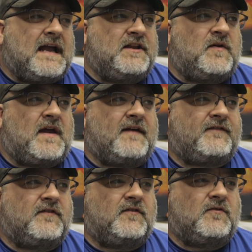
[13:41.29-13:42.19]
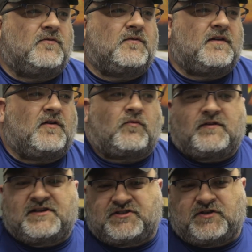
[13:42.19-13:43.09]
and you have to
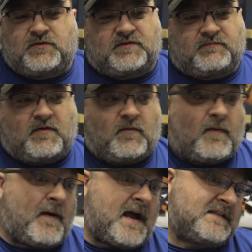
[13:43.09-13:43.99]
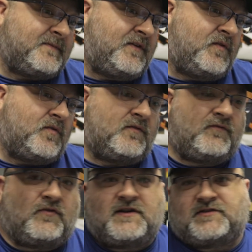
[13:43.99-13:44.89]
reshoot and possibly use old
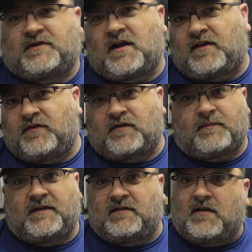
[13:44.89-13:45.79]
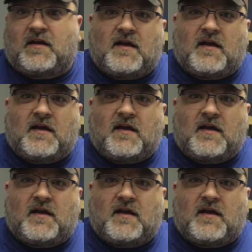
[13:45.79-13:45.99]
footage or not use. I mean,